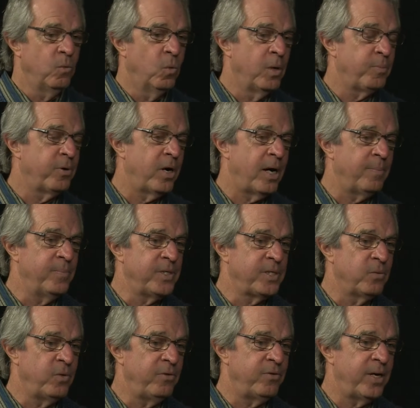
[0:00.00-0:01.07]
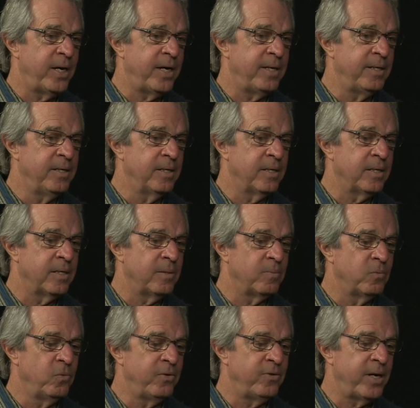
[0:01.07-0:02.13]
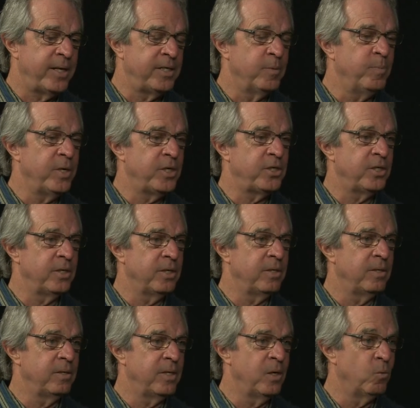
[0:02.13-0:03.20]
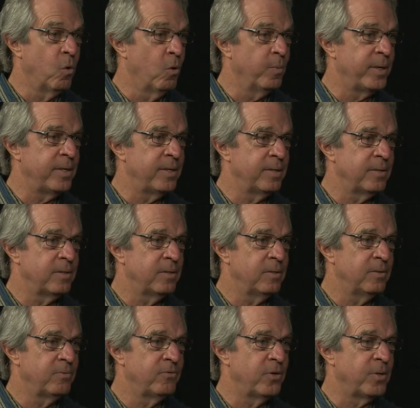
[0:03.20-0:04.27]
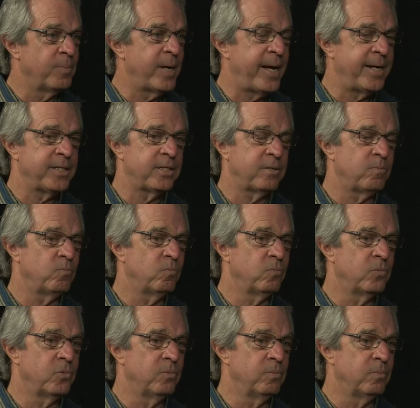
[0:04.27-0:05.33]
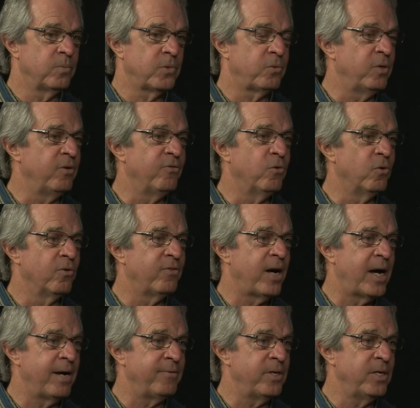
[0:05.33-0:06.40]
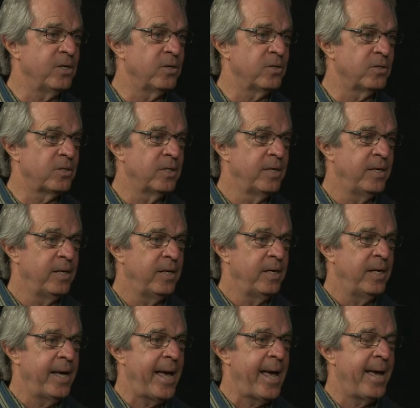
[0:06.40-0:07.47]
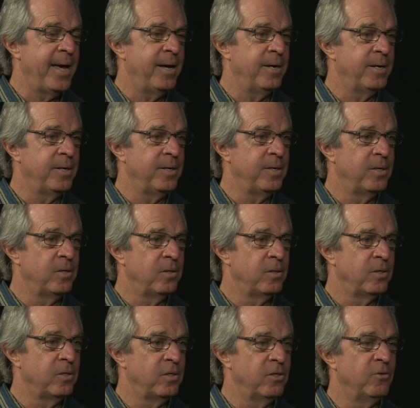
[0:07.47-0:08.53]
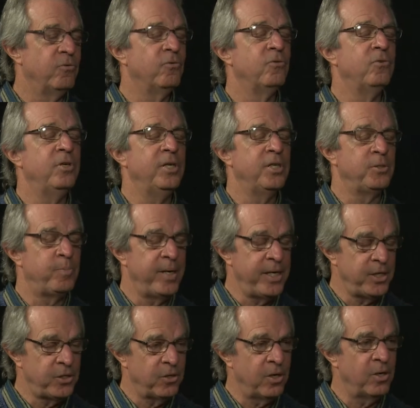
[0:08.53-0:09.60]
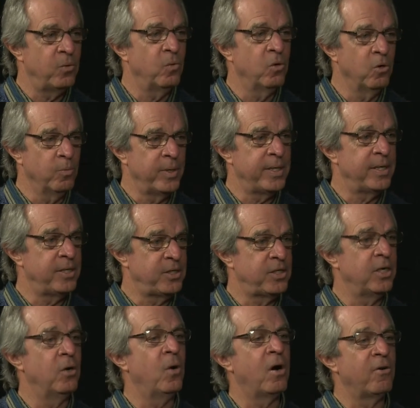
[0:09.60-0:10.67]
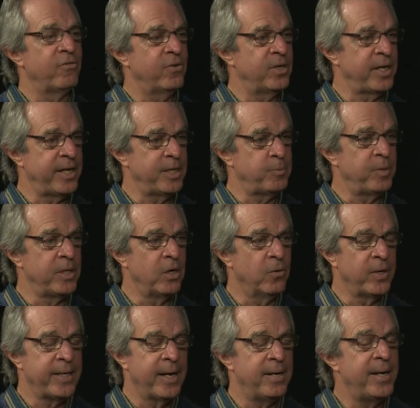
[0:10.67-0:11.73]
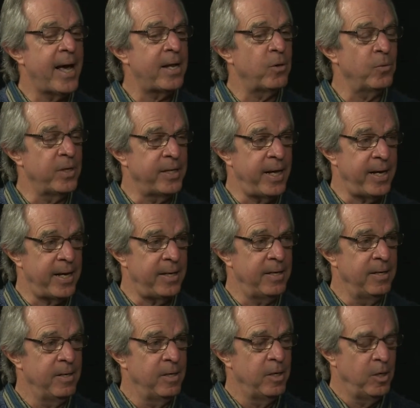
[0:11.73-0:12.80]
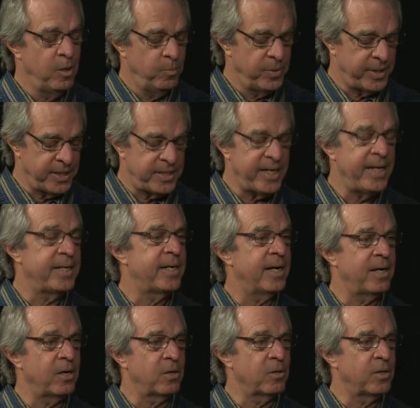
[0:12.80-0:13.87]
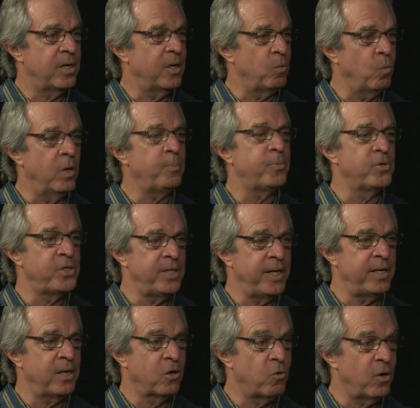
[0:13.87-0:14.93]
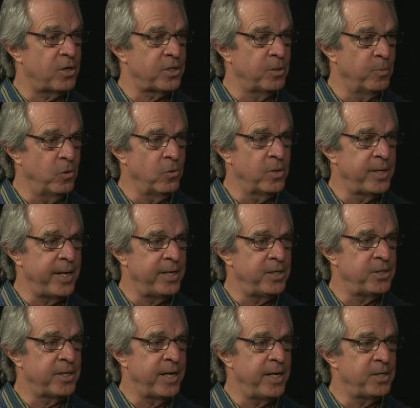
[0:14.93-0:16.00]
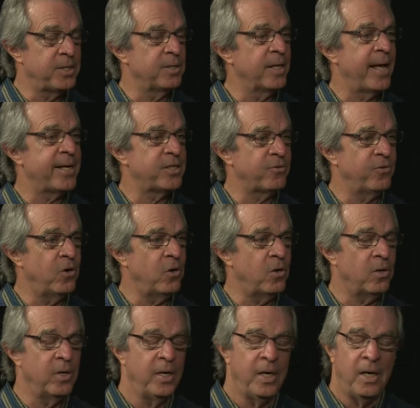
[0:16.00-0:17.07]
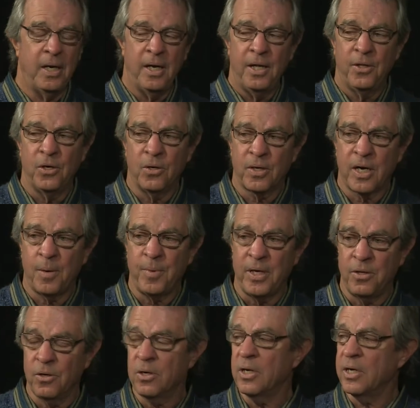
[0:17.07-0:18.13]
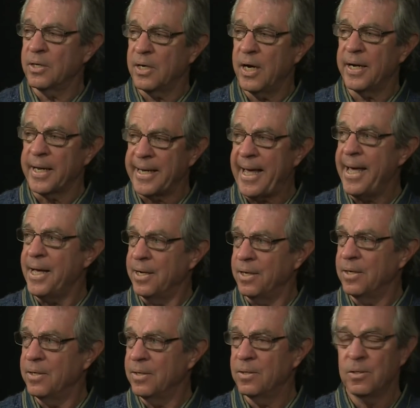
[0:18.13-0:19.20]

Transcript: One problem is that we've had diminishing enrollment for the past 3, 4, 5 years. And the formula is based on enrollment? It's based on enrollment. And so our funding has been going down. Not only that, but the state cut 1% across the board to education last fall. They're going to cut again